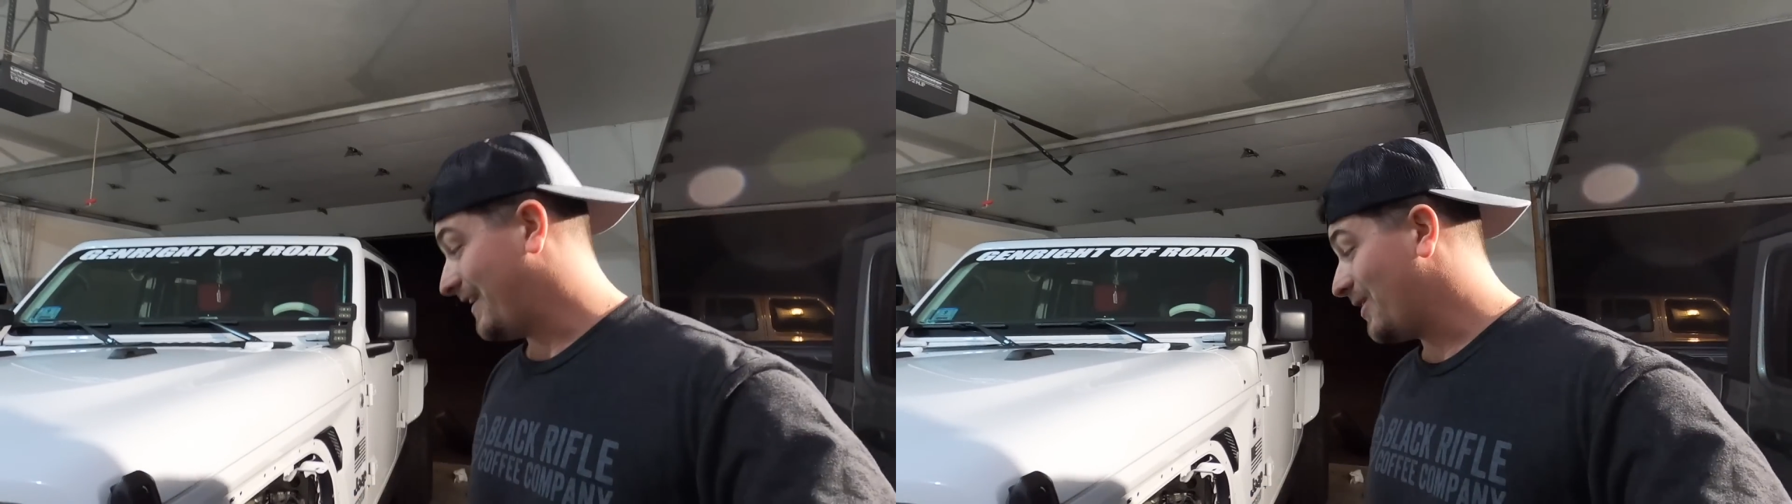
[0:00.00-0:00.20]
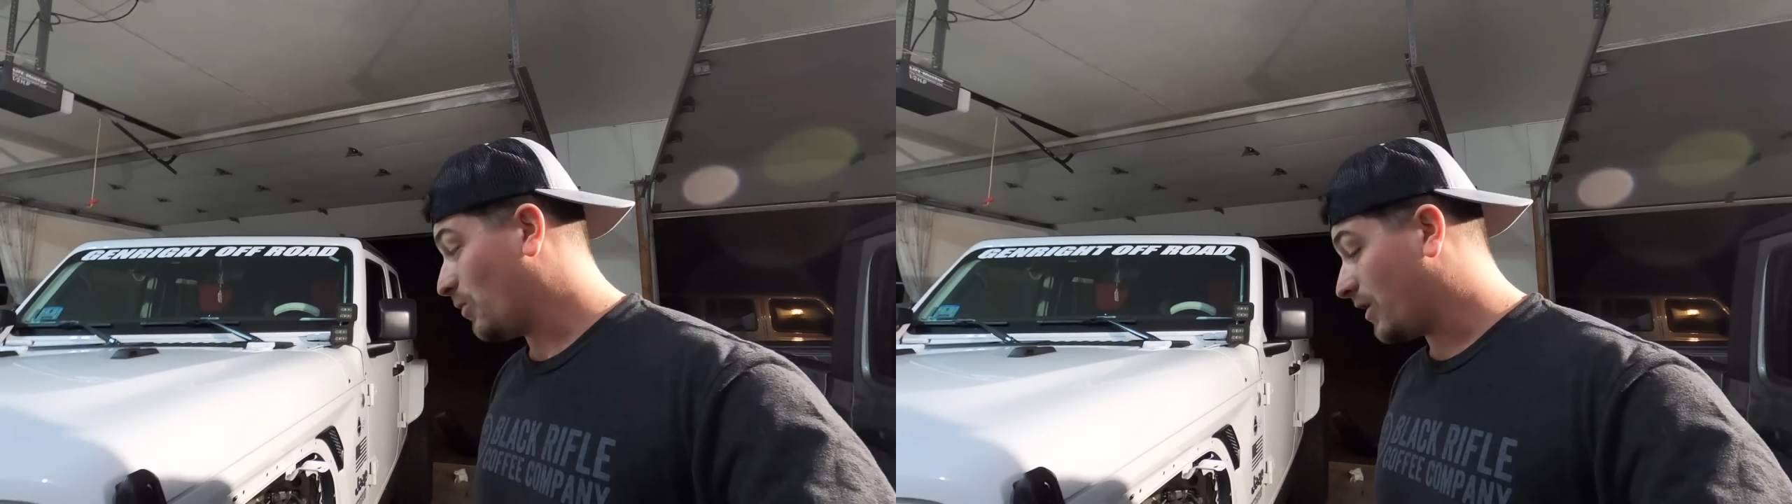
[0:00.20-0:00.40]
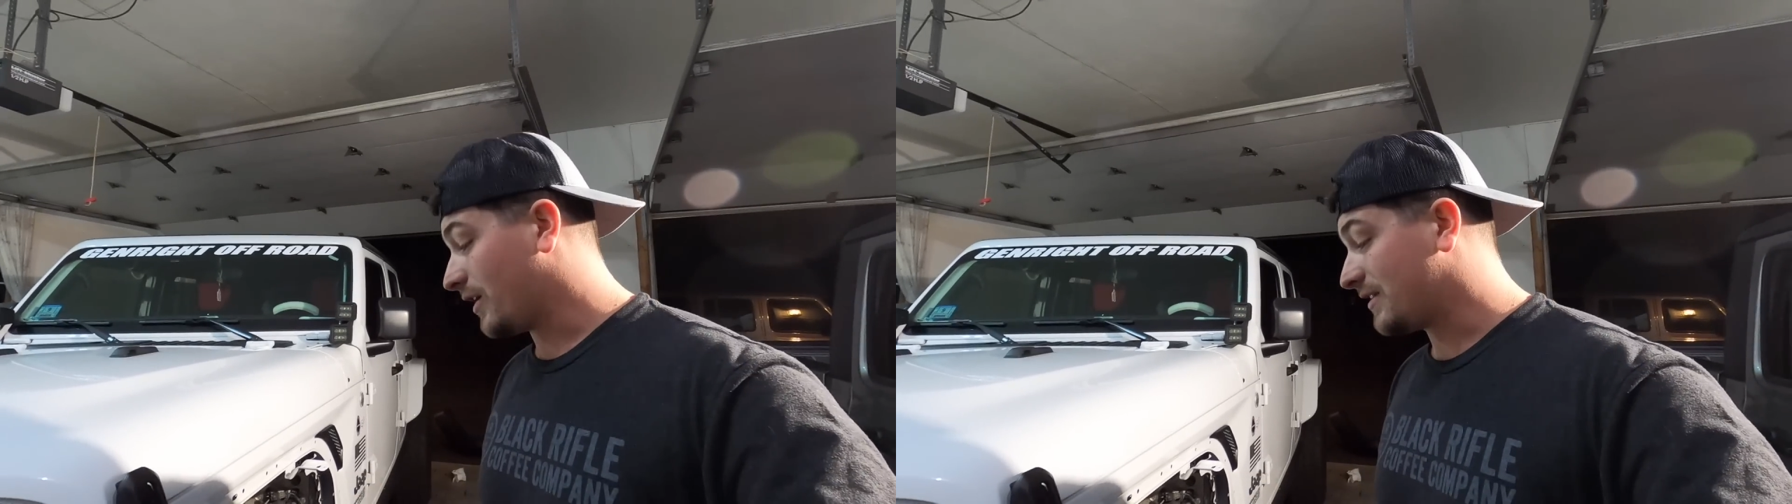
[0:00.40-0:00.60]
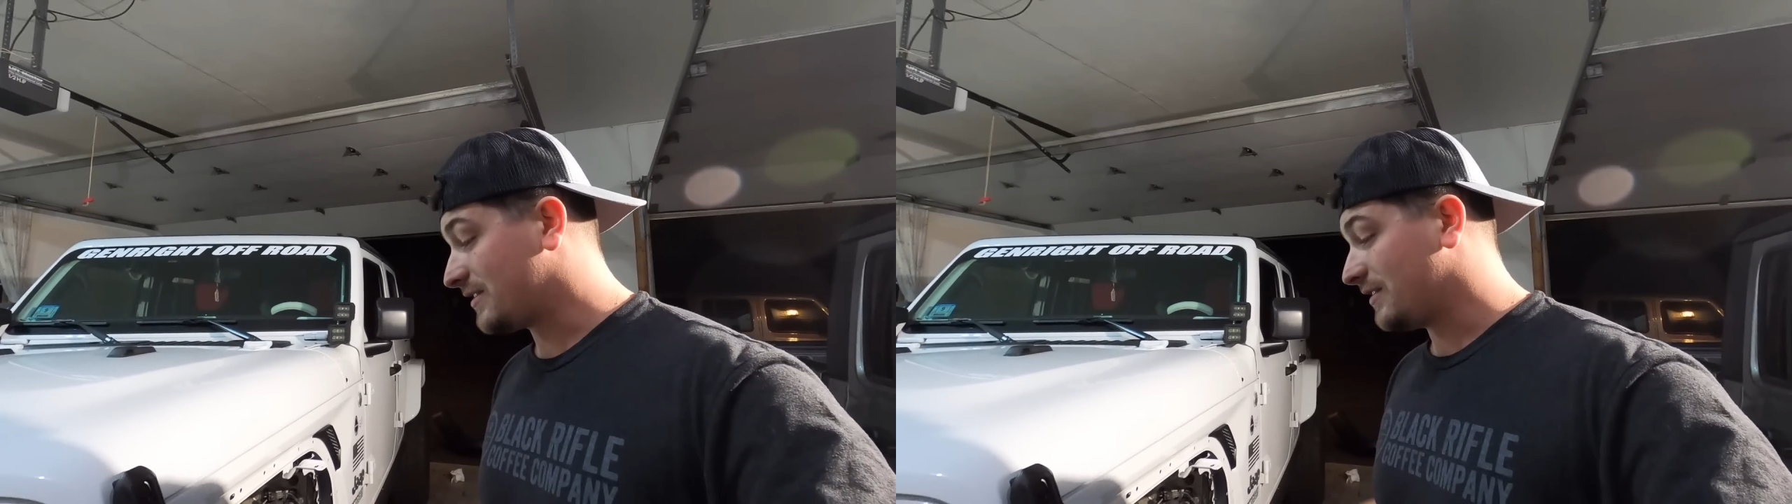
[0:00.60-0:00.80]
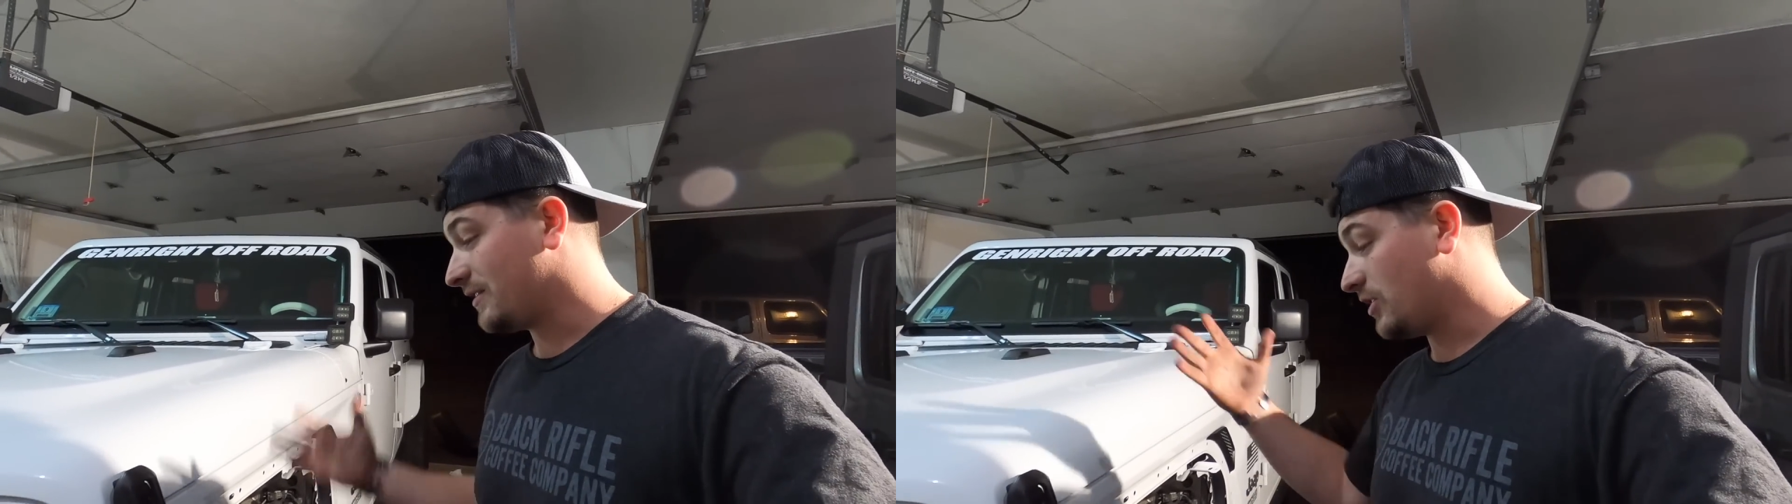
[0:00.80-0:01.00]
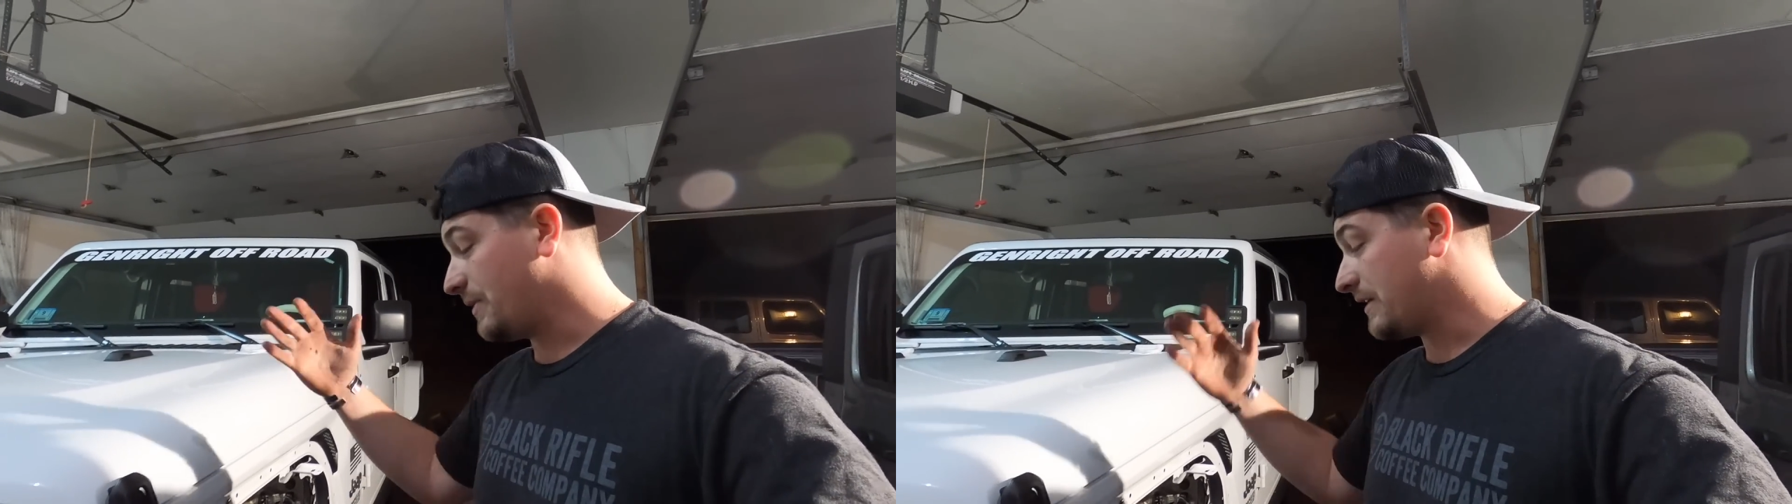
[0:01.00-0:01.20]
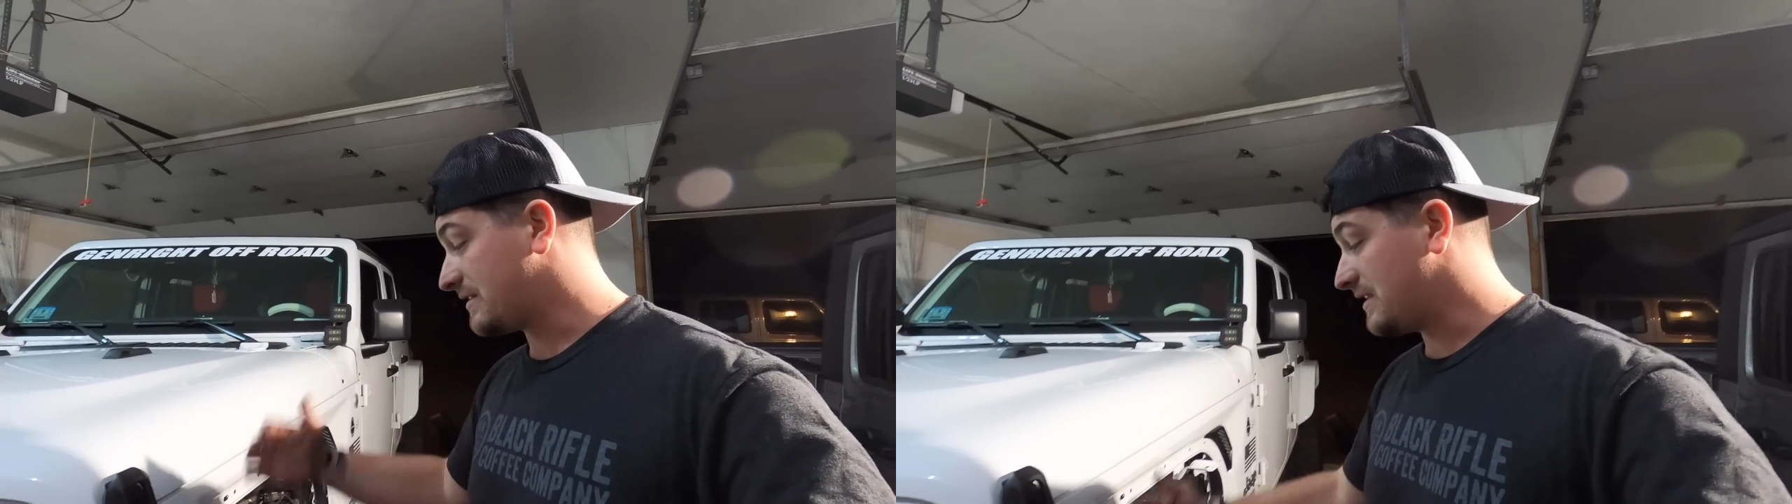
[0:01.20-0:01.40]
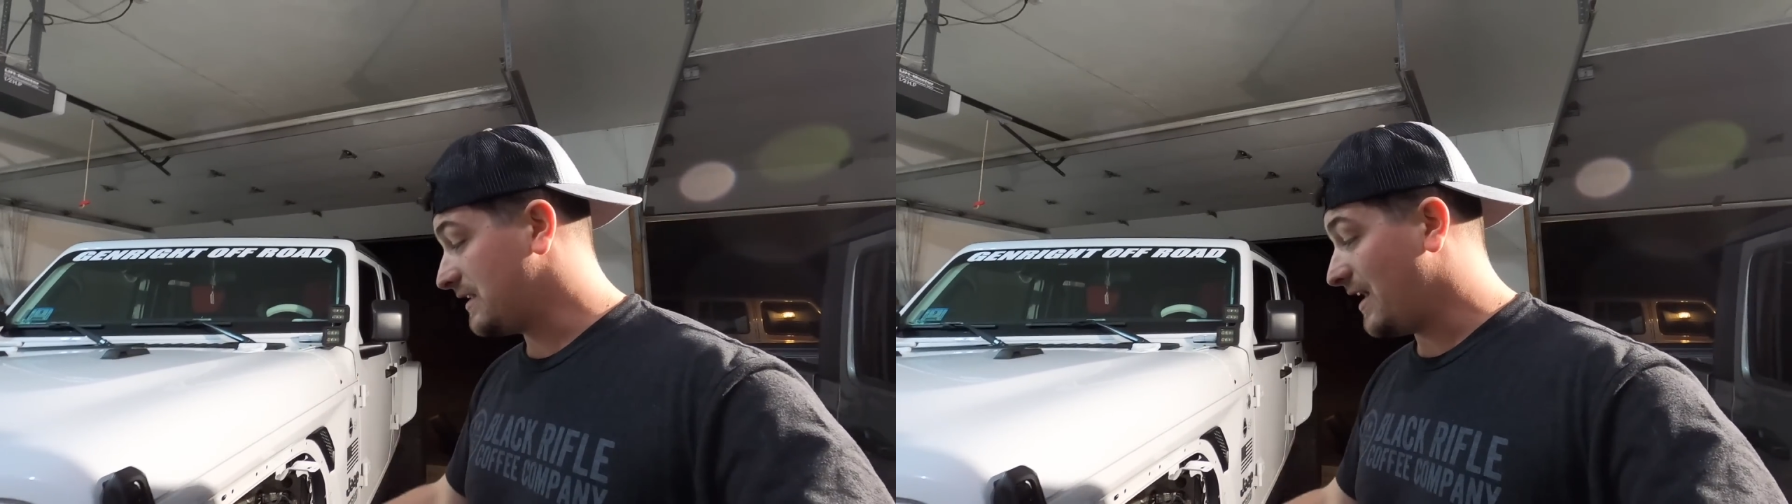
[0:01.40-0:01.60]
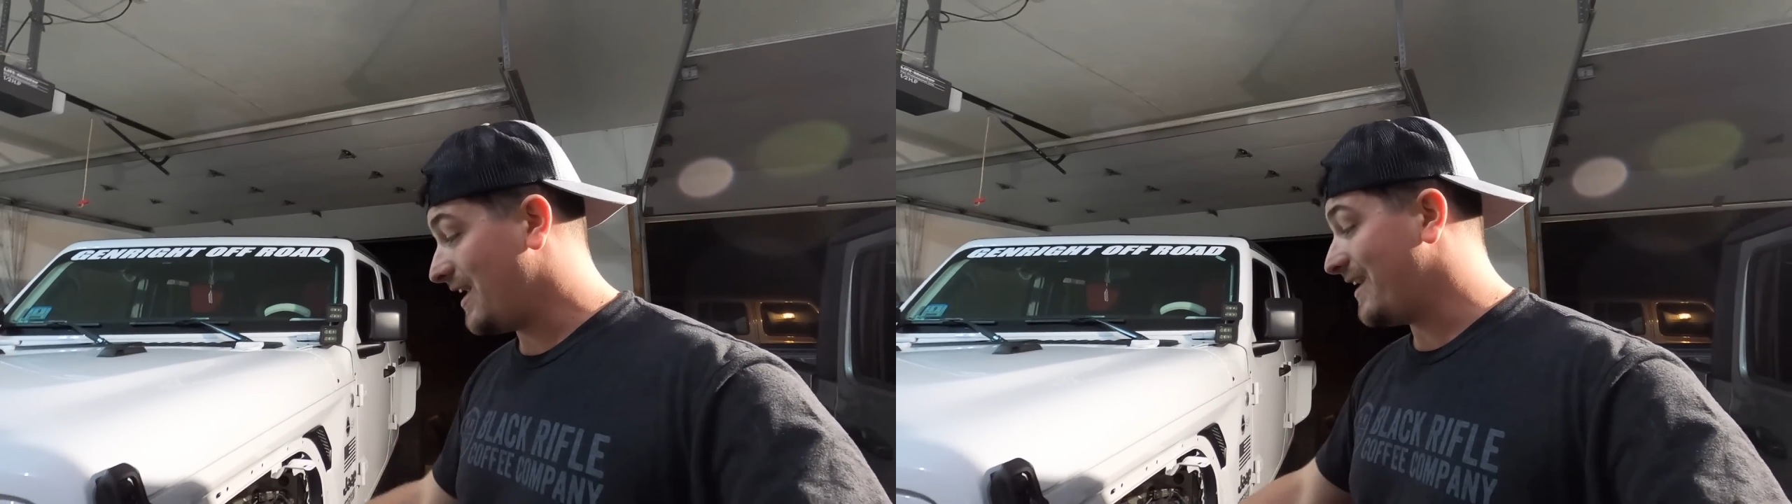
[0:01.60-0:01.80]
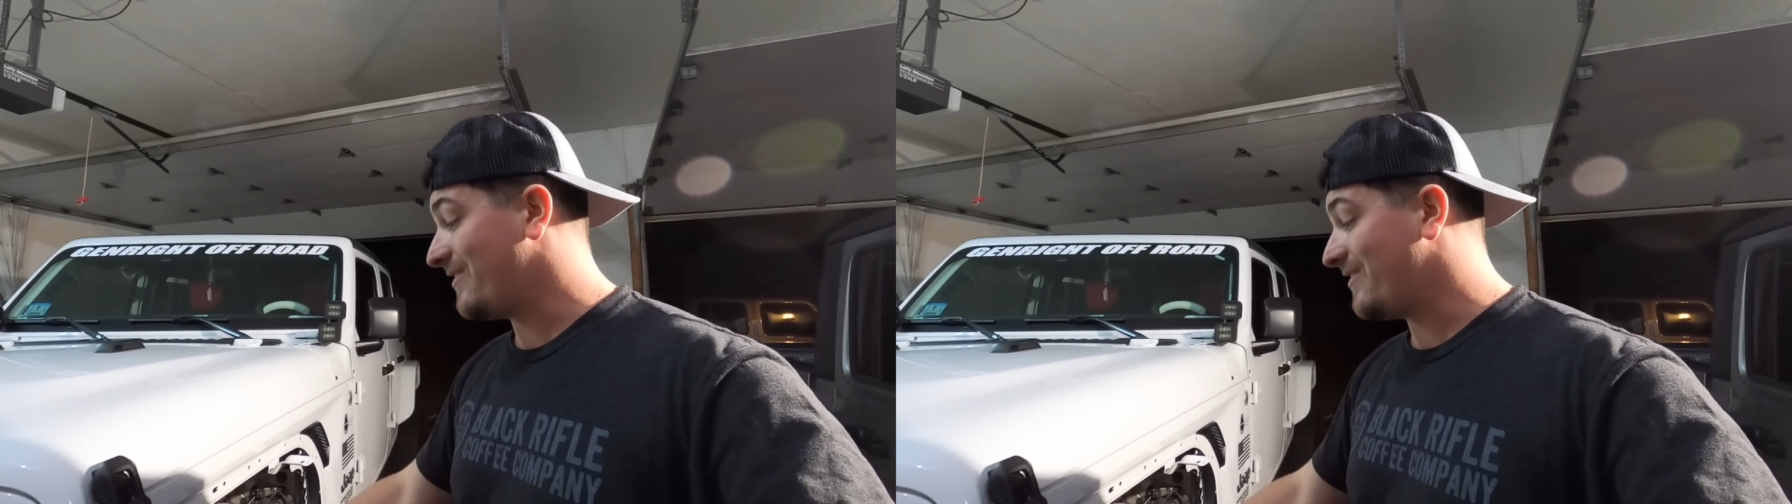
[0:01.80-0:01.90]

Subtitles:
It works. You're about to see that.